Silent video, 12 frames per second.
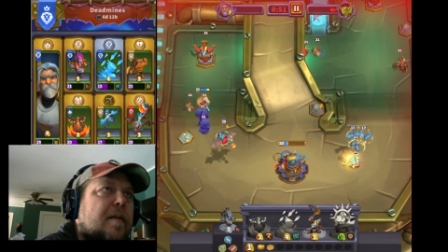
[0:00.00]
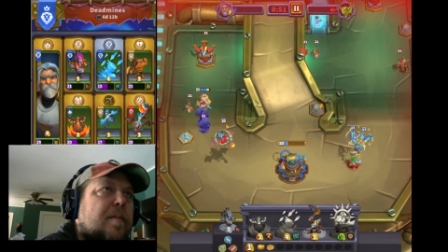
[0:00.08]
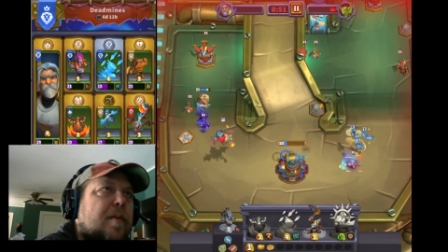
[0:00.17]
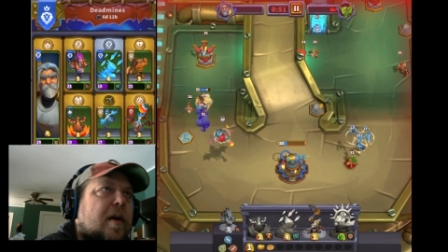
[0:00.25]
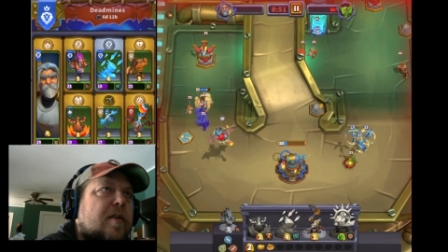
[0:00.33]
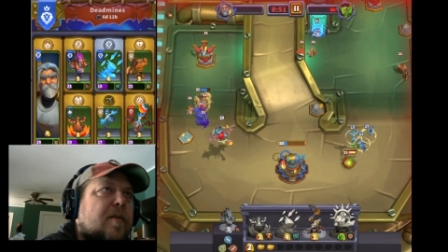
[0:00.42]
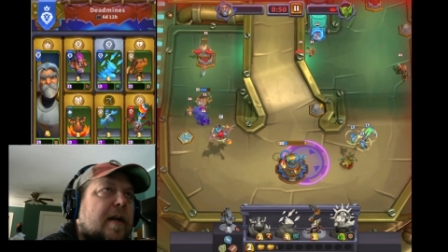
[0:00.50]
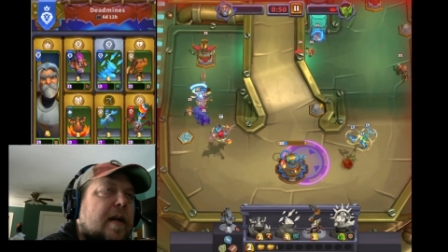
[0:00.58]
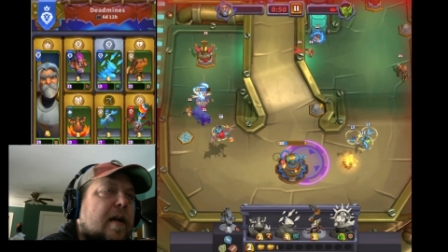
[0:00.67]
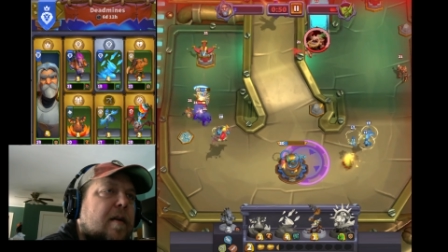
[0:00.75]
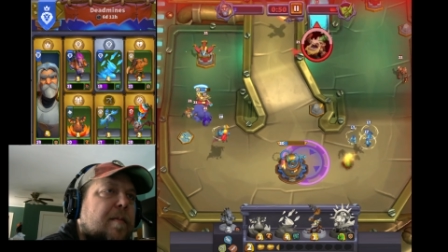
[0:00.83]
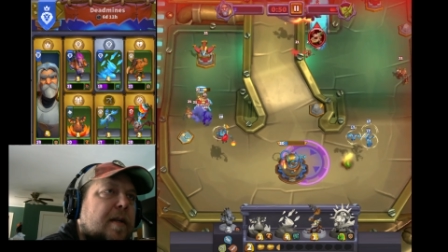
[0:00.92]
boss right
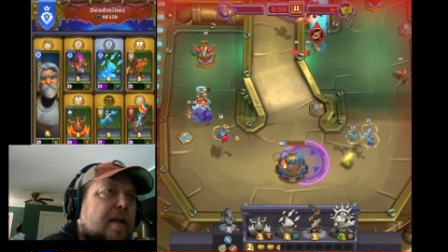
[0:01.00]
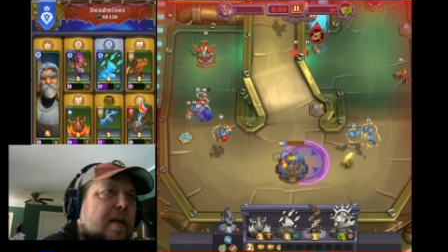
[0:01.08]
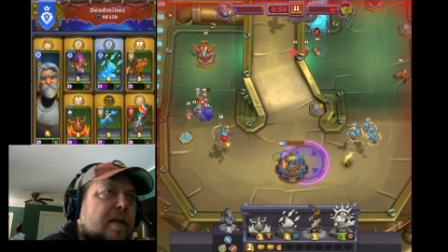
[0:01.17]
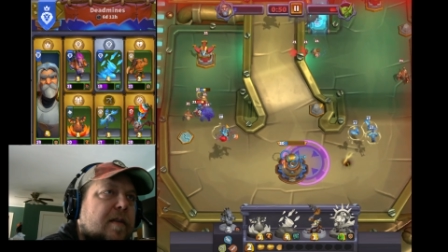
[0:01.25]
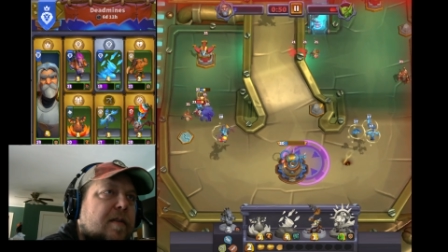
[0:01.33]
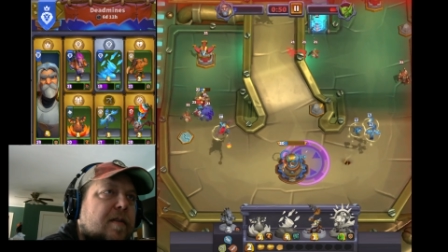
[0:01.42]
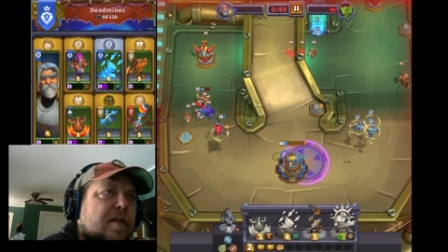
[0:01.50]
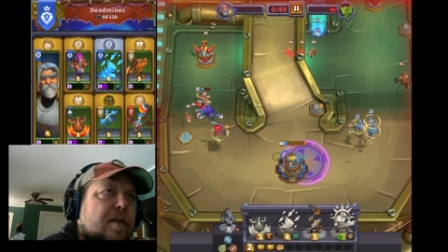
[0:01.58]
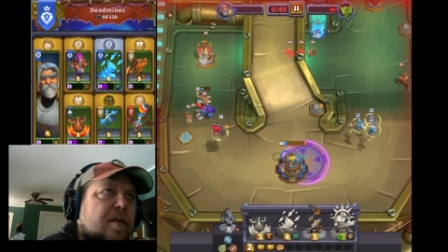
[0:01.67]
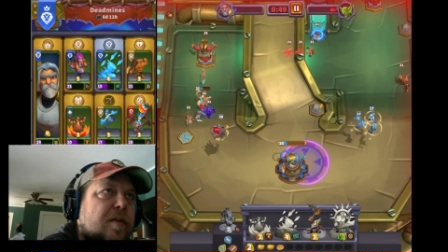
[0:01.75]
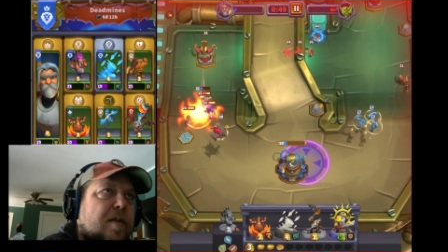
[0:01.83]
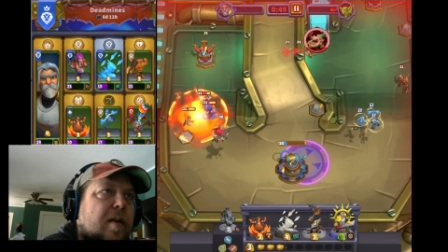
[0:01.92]
now because
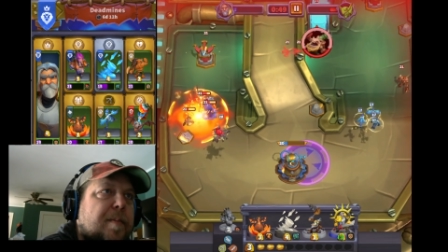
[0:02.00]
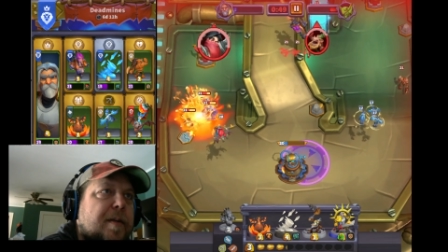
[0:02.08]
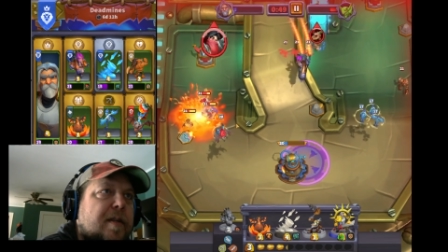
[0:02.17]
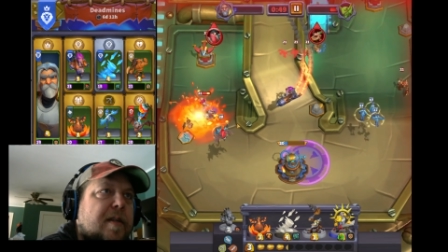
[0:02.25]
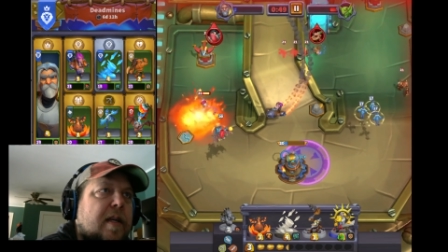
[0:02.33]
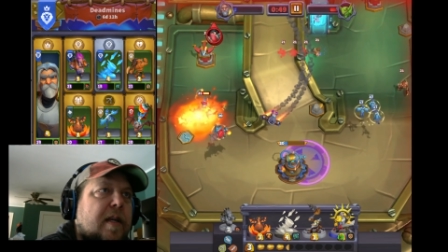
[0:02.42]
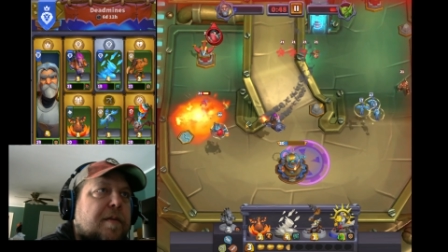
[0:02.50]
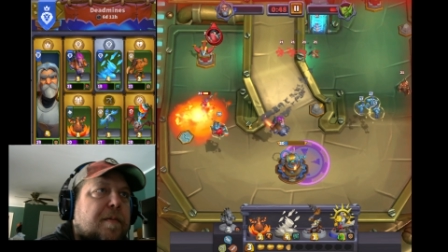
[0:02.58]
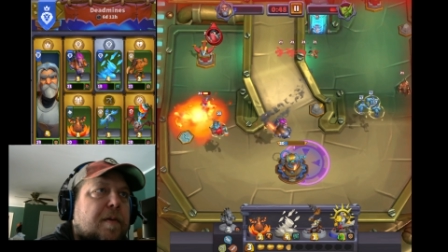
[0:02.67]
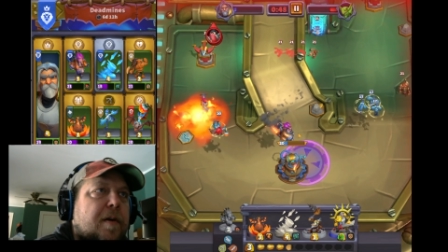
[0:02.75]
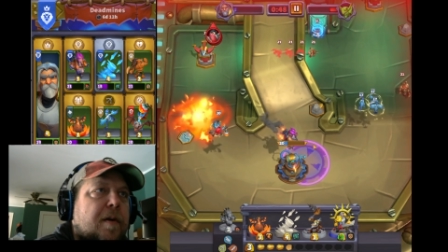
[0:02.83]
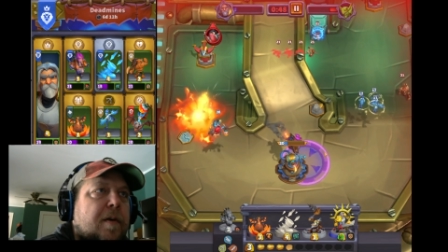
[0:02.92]
those harpies did get
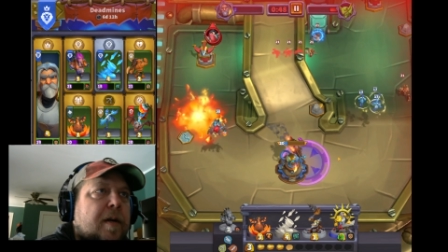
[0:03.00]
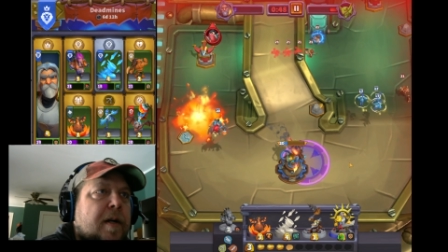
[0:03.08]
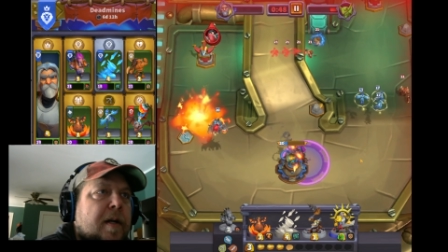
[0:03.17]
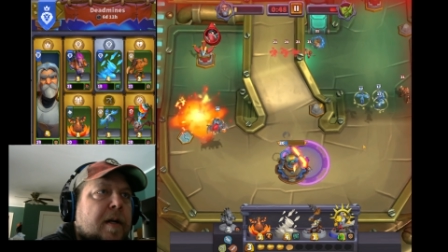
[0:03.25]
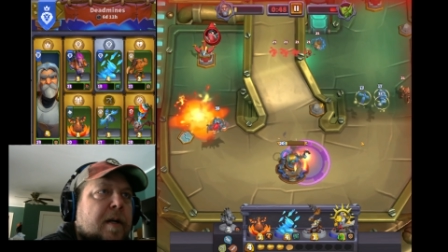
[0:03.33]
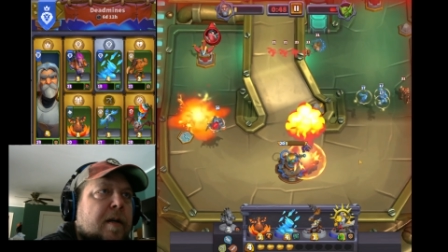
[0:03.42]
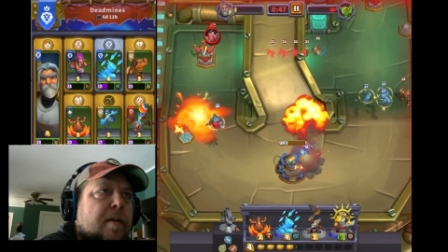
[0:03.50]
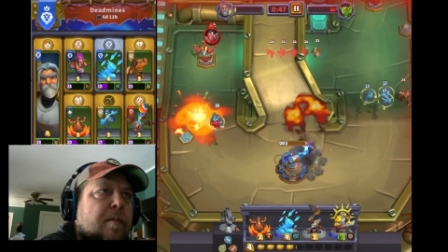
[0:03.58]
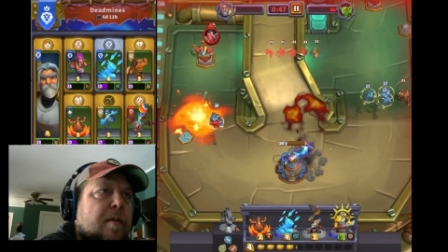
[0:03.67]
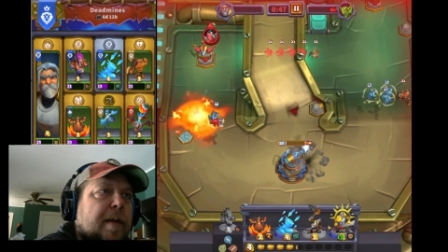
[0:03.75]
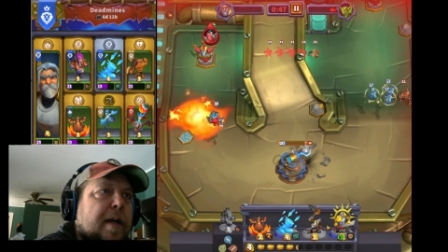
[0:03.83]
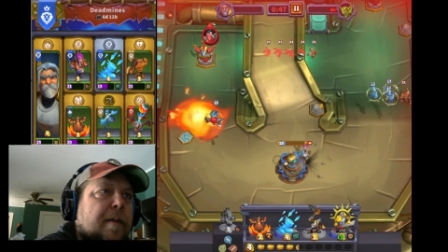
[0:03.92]
through.
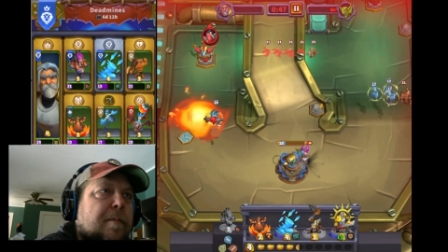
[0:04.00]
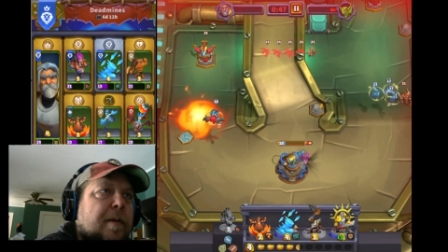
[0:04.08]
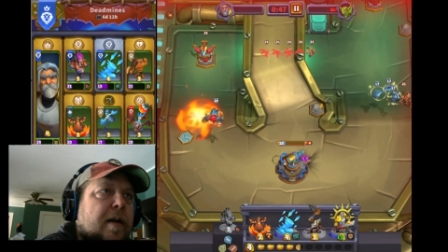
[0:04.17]
But man, we